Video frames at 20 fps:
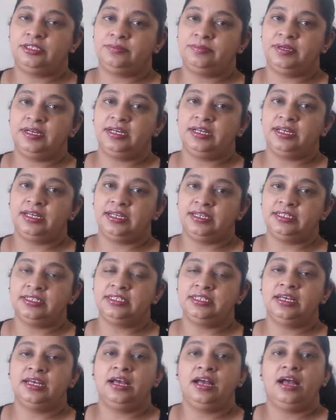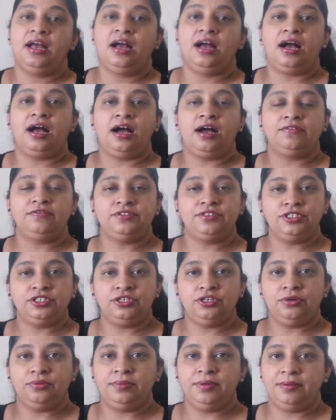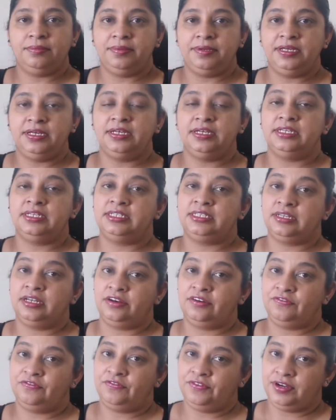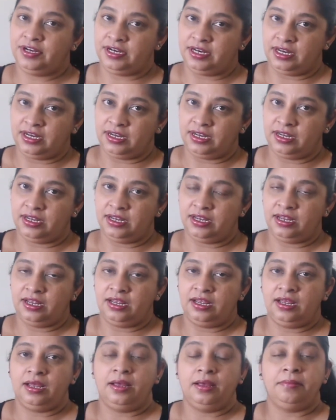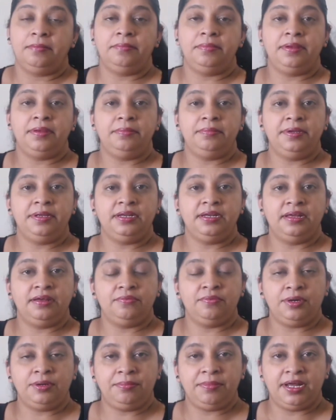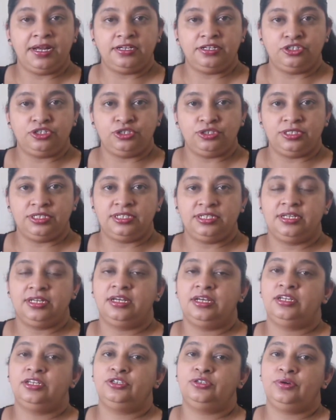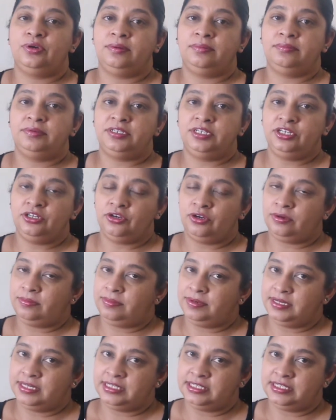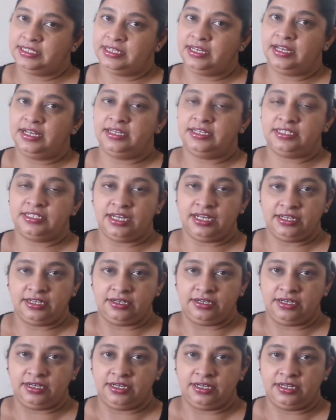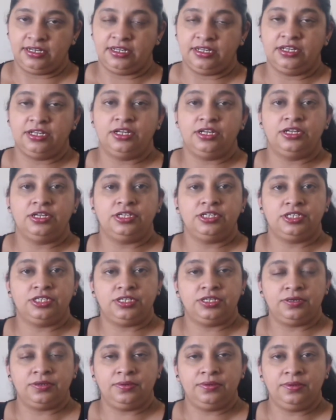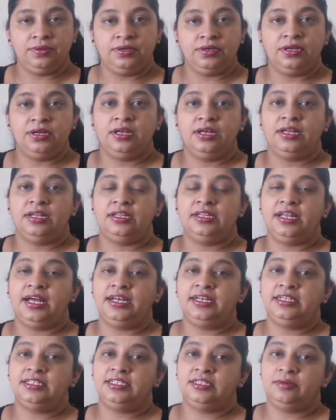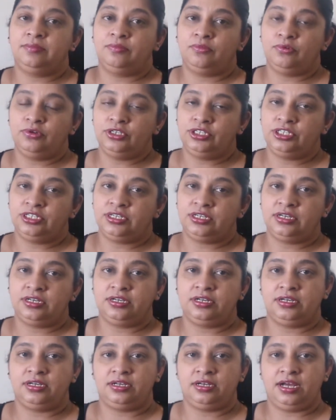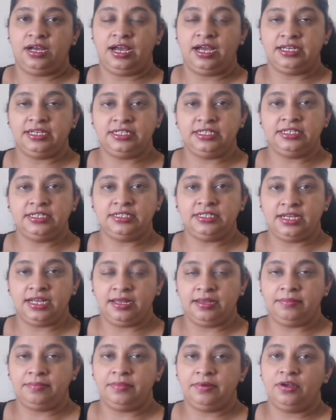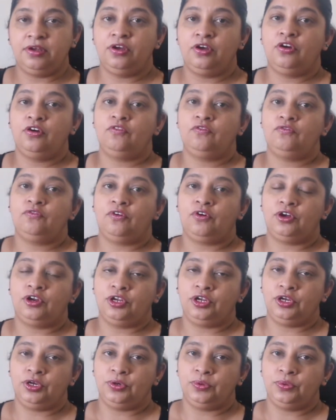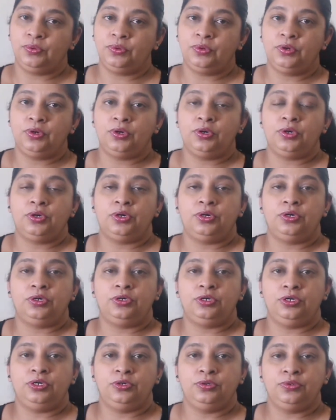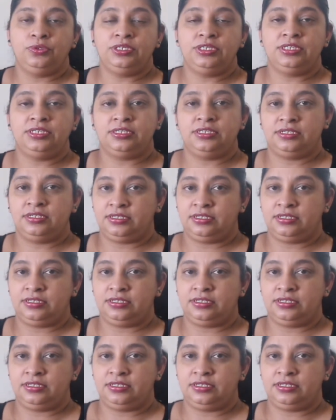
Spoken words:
milk is after your baby is done feeding. Baby never manages to empty your breast entirely. So, that is the most ideal time for you to use